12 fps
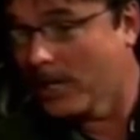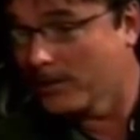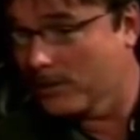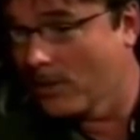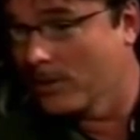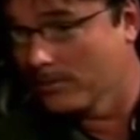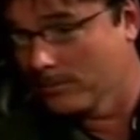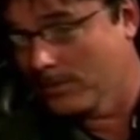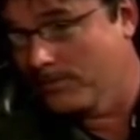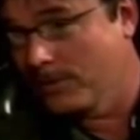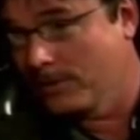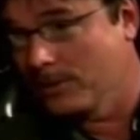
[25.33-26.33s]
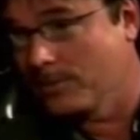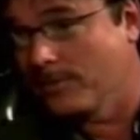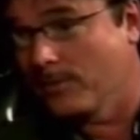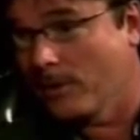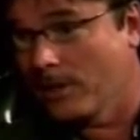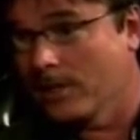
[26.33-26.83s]
I showed him the footage
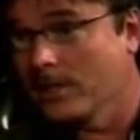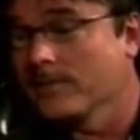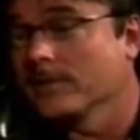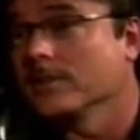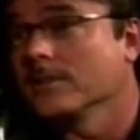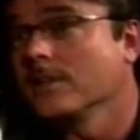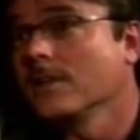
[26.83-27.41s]
before I even